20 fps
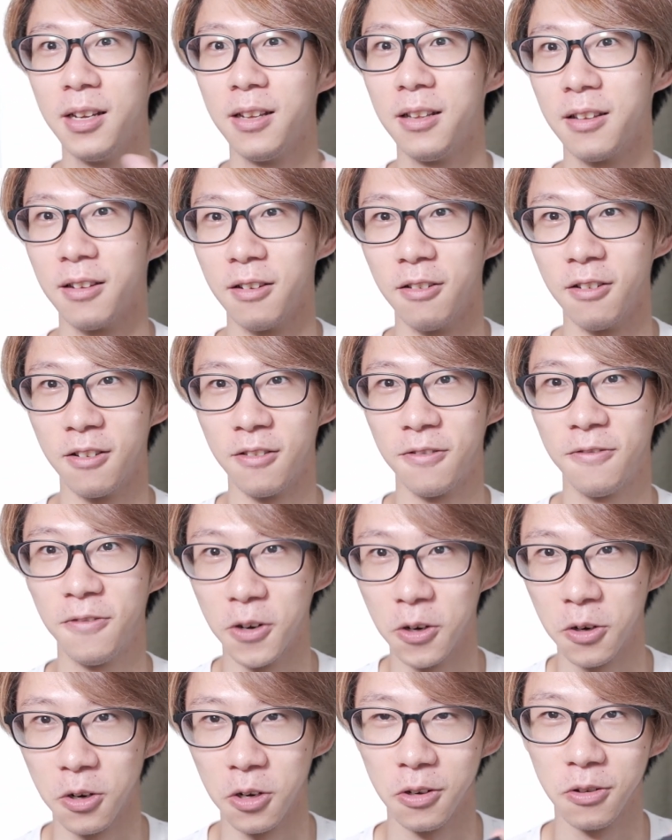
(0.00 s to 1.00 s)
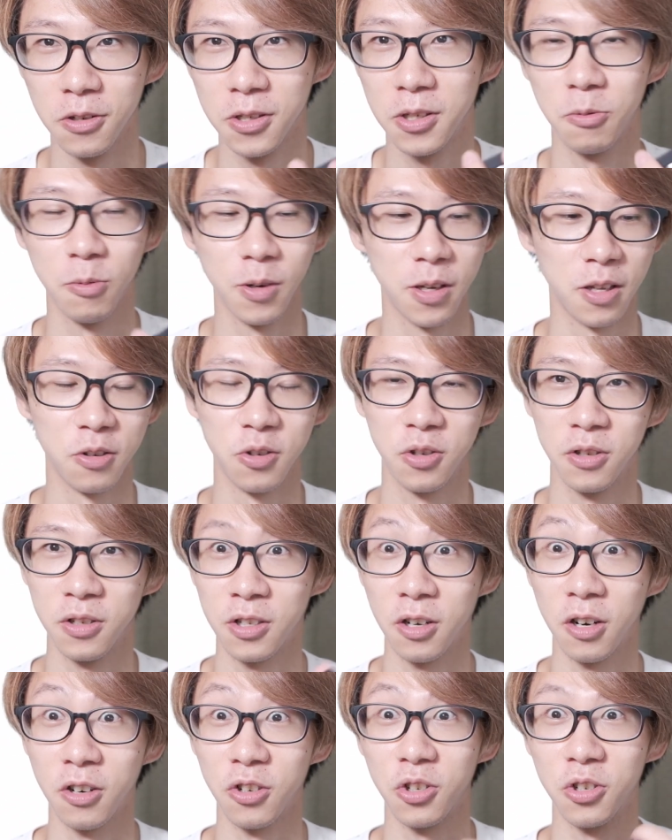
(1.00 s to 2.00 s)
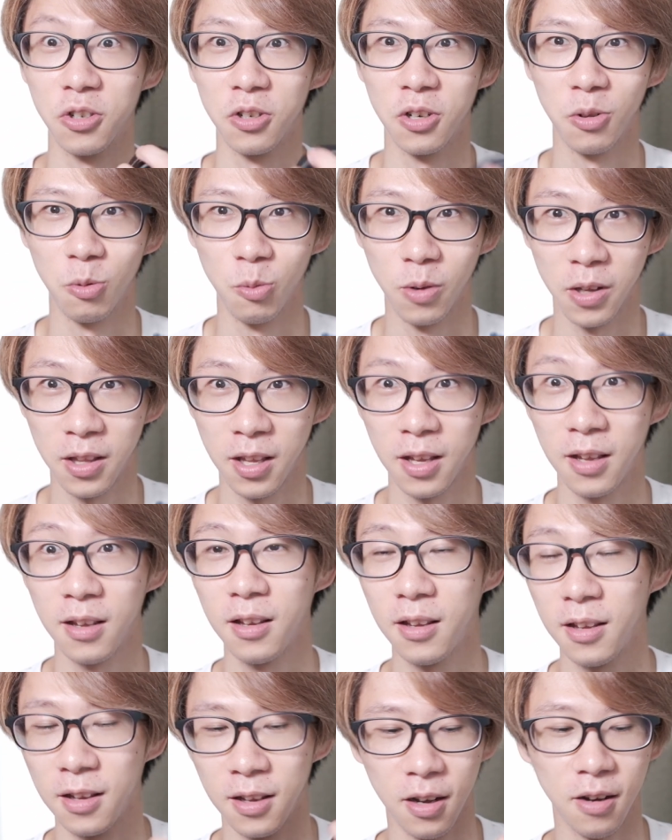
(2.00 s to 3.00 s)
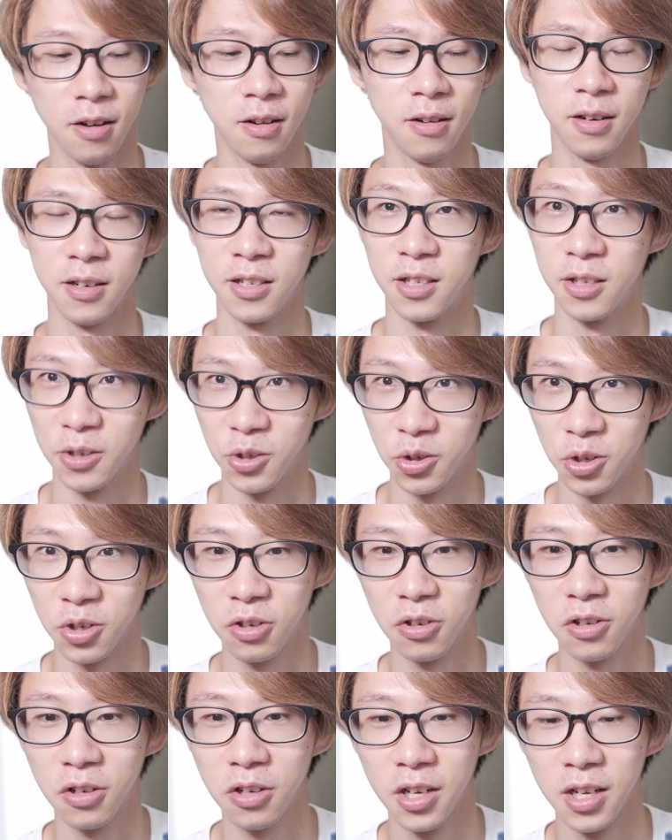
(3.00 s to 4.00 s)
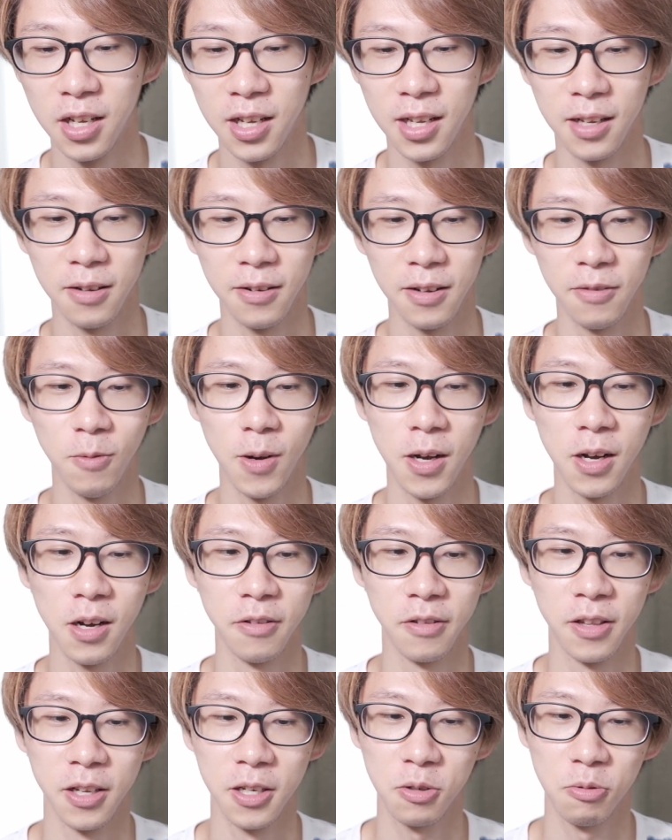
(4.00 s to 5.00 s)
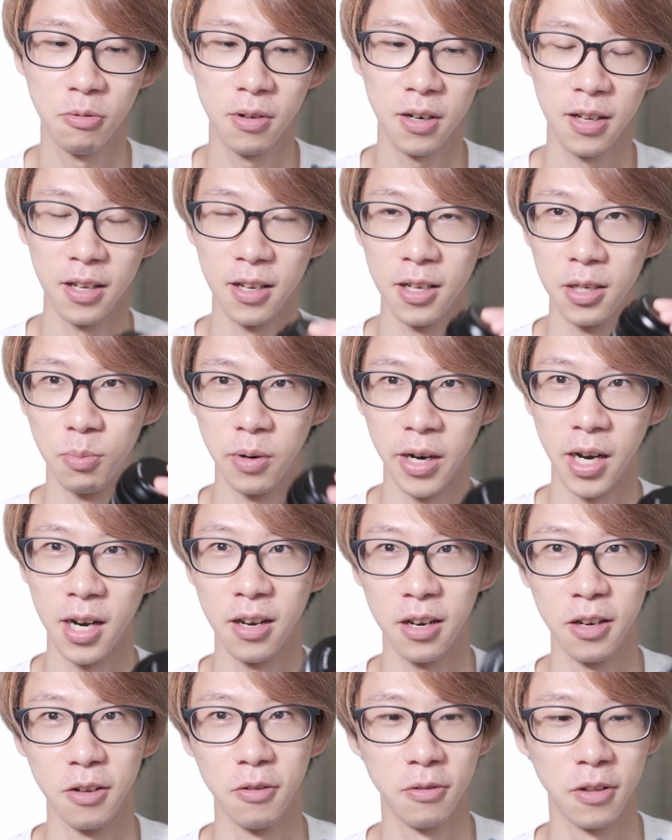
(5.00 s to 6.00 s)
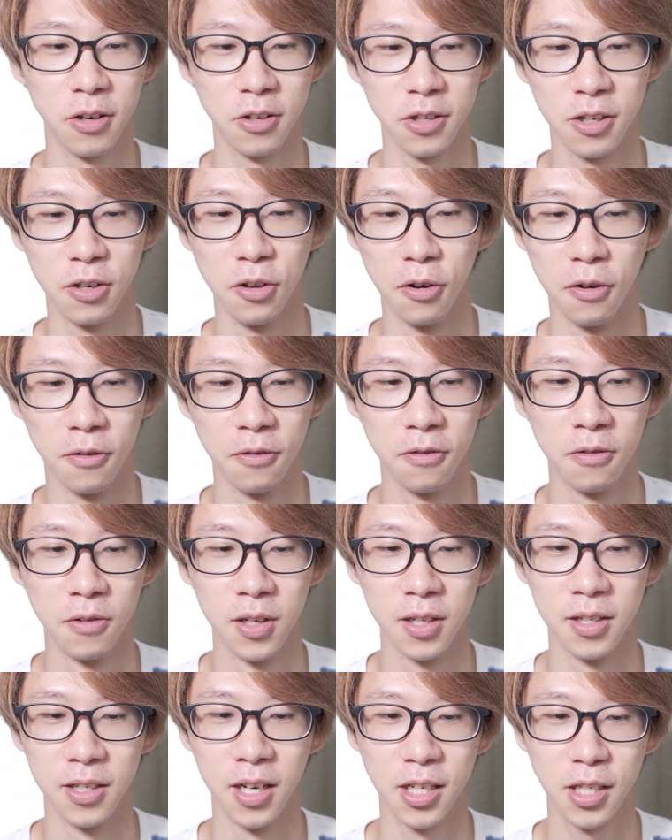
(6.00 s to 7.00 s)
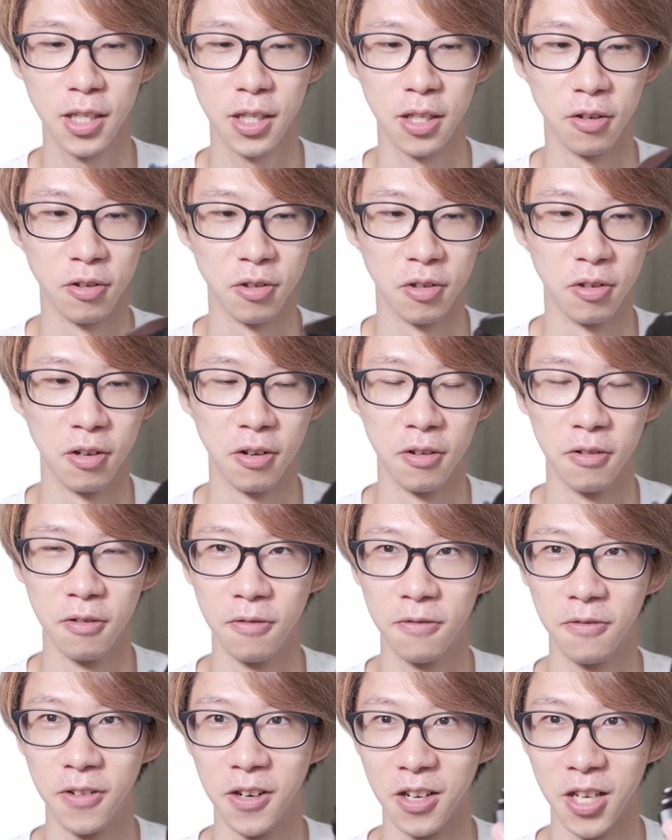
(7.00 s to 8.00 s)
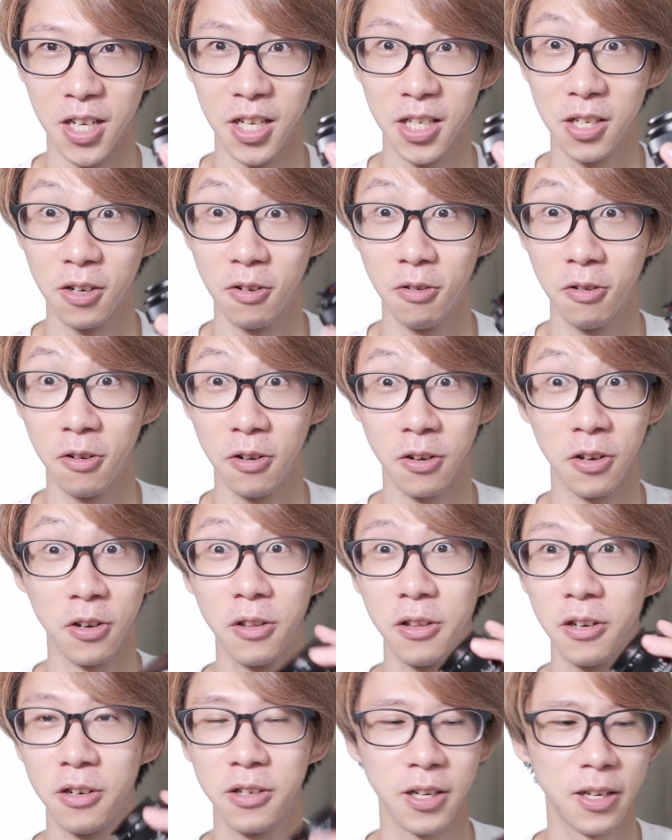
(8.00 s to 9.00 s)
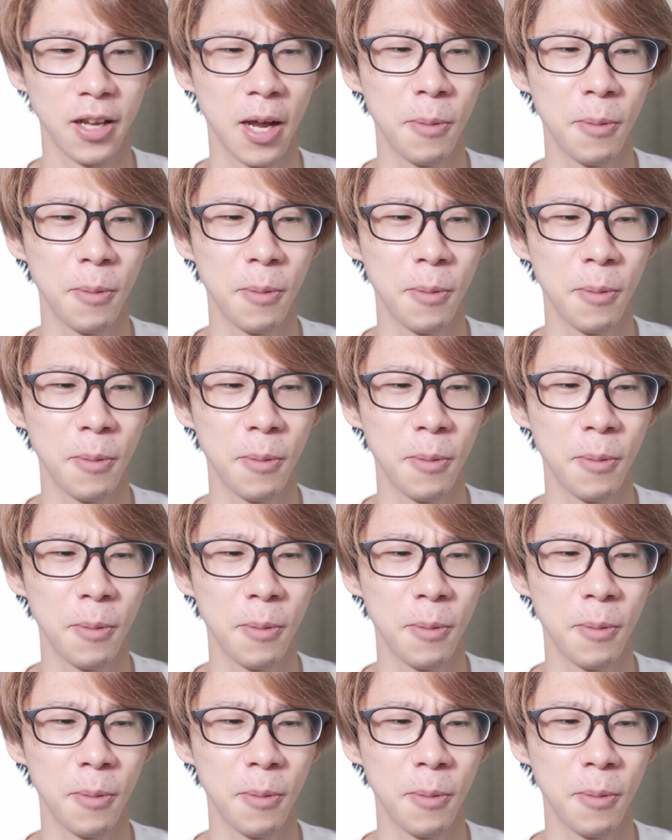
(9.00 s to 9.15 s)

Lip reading: your photos when you start shooting with it on digital. While this one is brand new, there's no dust, there's no fungus, or I